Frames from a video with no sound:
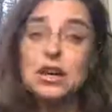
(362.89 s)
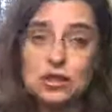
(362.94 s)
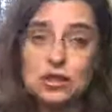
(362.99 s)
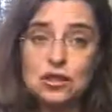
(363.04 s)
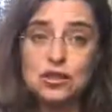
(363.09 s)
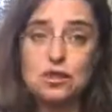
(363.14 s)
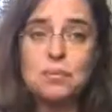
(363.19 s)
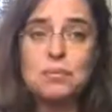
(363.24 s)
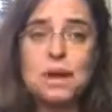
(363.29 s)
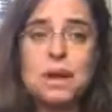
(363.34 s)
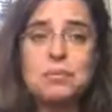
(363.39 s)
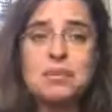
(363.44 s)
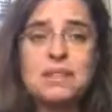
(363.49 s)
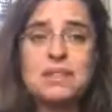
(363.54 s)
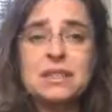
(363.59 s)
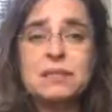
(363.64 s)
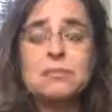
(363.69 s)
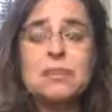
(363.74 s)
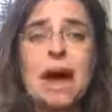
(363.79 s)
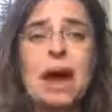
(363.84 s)
So maybe
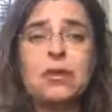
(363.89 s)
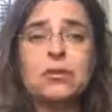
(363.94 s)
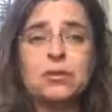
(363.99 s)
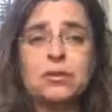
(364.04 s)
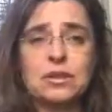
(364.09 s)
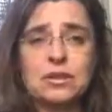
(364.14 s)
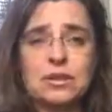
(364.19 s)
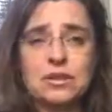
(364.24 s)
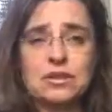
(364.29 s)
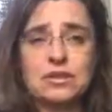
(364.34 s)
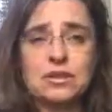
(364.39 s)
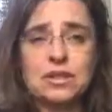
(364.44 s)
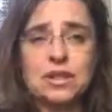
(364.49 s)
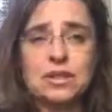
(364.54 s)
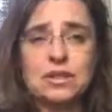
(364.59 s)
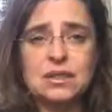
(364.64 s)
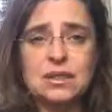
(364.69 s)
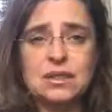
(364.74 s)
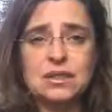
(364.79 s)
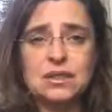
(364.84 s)
it's boundaries you
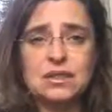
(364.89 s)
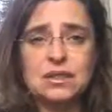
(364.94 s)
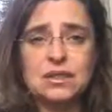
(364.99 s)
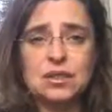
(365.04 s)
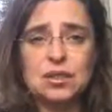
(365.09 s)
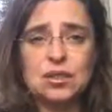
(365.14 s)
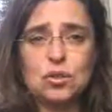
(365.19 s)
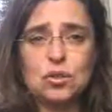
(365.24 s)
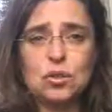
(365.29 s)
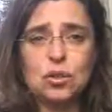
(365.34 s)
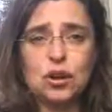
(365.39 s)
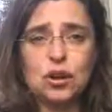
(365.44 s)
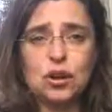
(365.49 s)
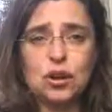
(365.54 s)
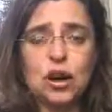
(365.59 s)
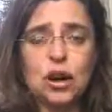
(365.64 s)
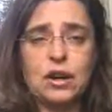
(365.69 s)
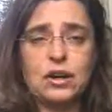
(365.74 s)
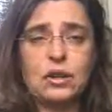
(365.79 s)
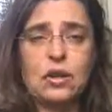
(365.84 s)
need to work
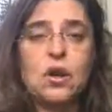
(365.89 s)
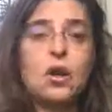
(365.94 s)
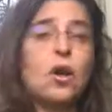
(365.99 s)
on.